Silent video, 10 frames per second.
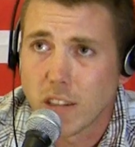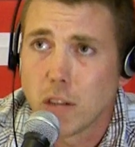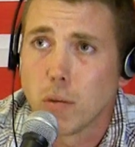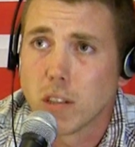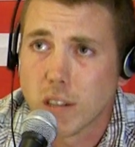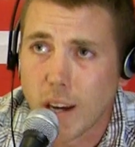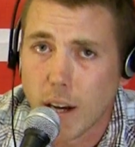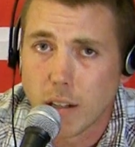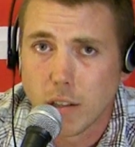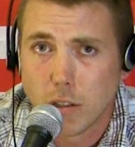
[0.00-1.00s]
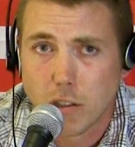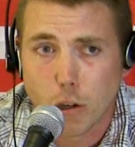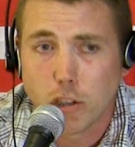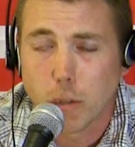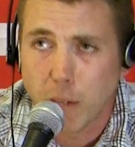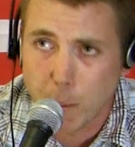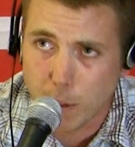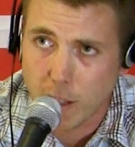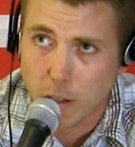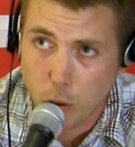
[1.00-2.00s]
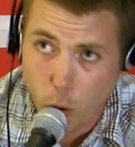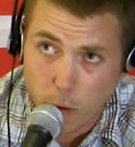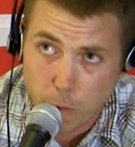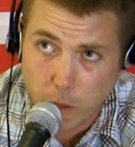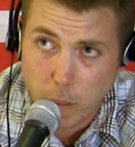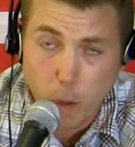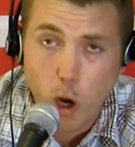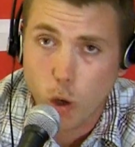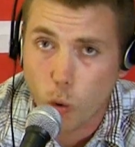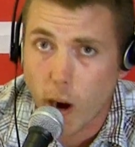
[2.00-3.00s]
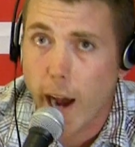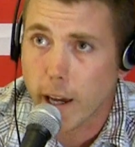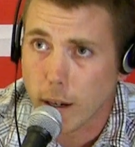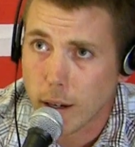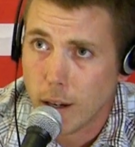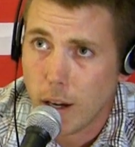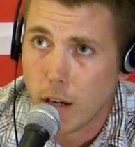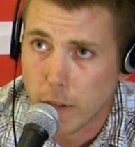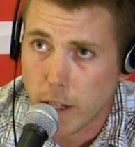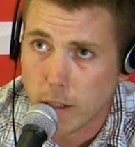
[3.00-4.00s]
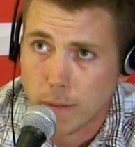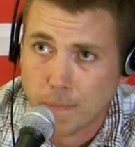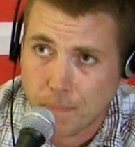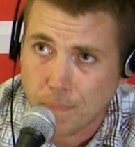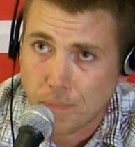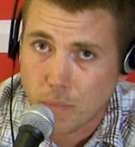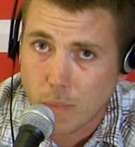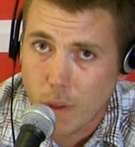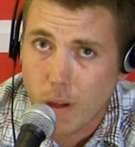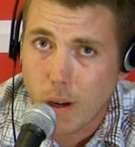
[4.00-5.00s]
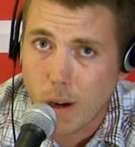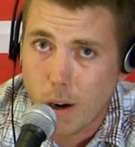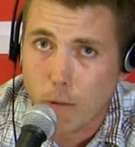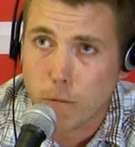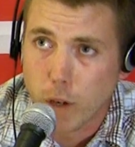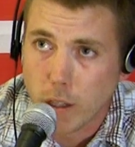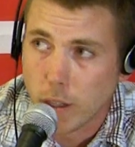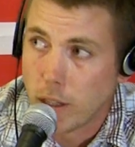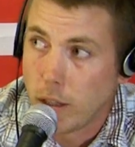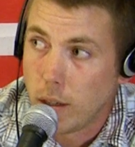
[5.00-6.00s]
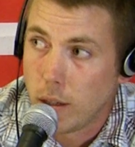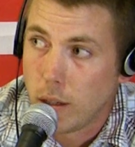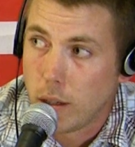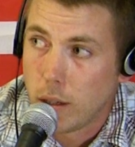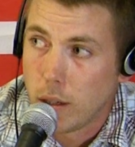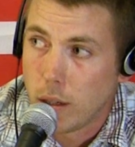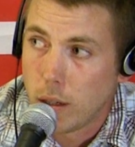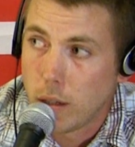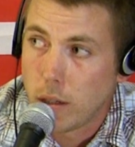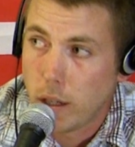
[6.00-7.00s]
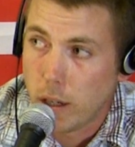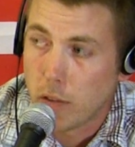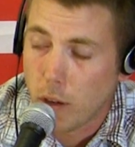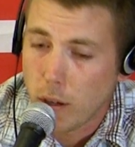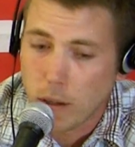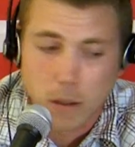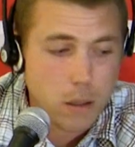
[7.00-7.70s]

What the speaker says: Guess who is searching people at the door for the Paul Ryan event? Our friendly TSA.